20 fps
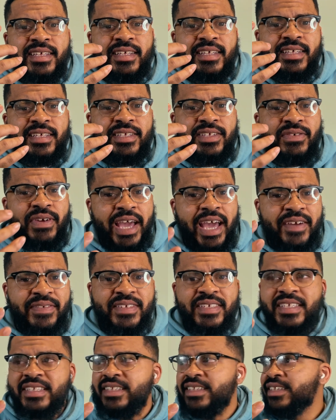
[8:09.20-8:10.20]
you have
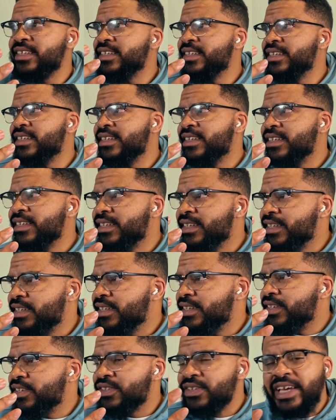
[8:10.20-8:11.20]
to
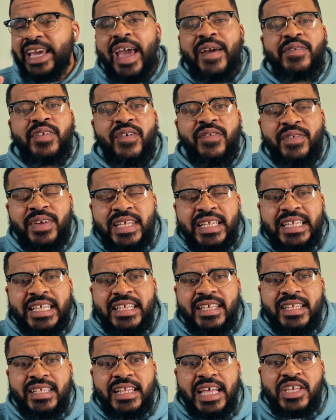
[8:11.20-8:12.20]
feel
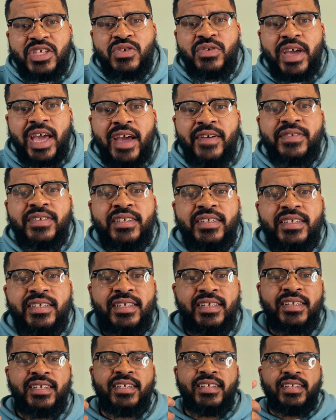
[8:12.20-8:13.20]
it. Like you have to,
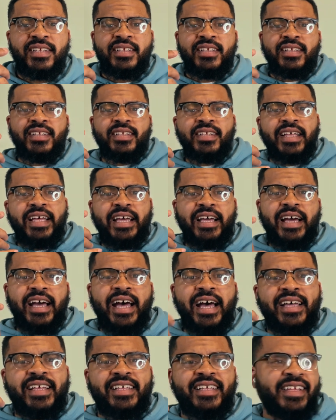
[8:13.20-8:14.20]
like
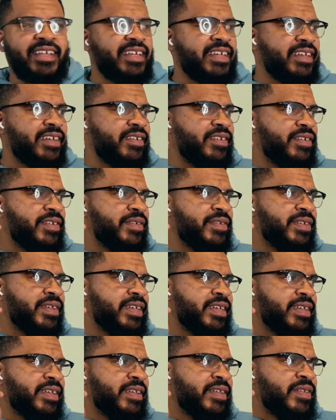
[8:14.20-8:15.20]

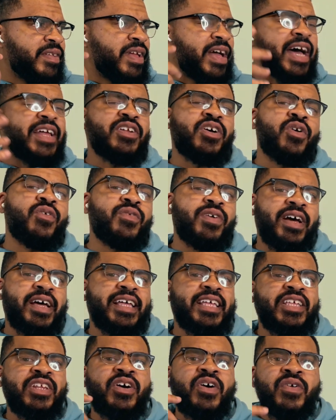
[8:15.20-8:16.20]
I know,
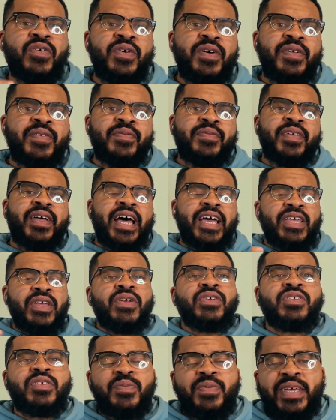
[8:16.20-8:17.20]
you know, I
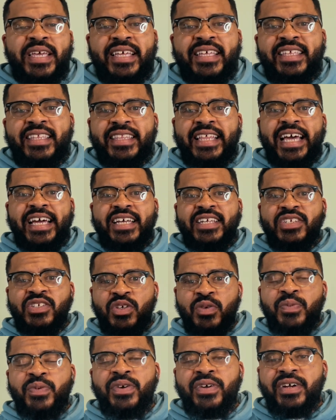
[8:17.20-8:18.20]
used to be like a
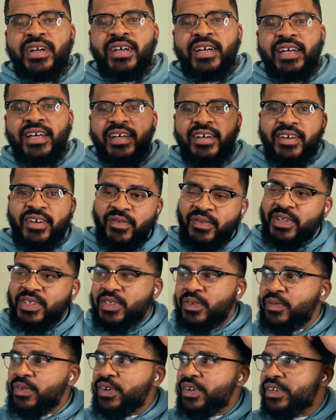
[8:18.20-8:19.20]
super what's the
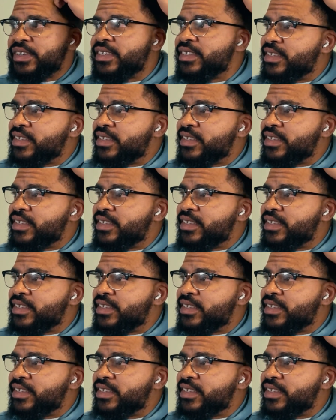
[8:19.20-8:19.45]
word?